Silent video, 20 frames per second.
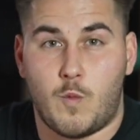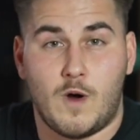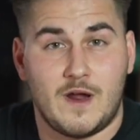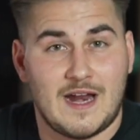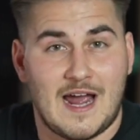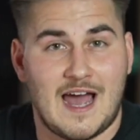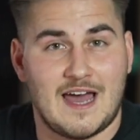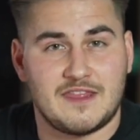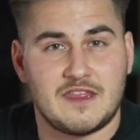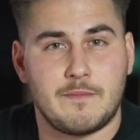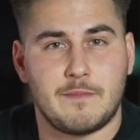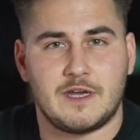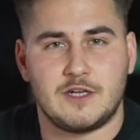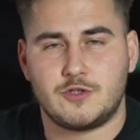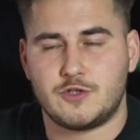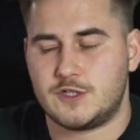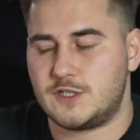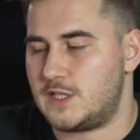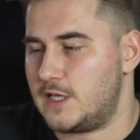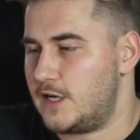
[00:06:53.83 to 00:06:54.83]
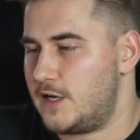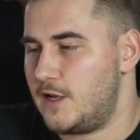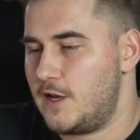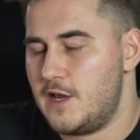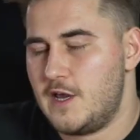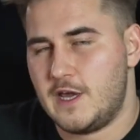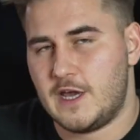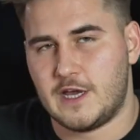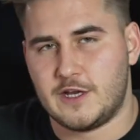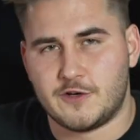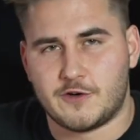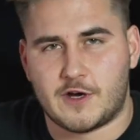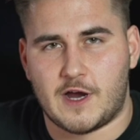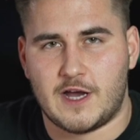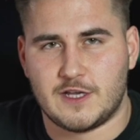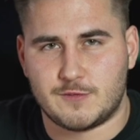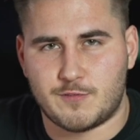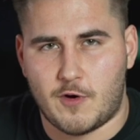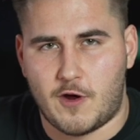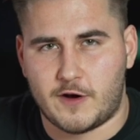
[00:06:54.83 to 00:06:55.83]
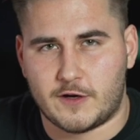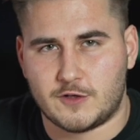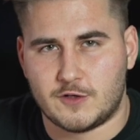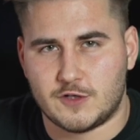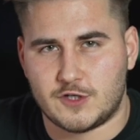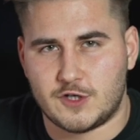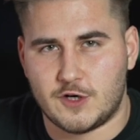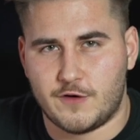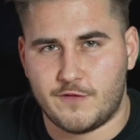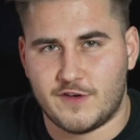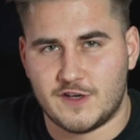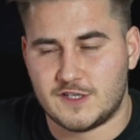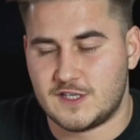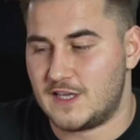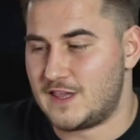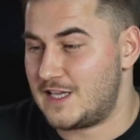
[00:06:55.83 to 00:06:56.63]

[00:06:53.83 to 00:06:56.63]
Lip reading: What had them interested in your guys' product or service?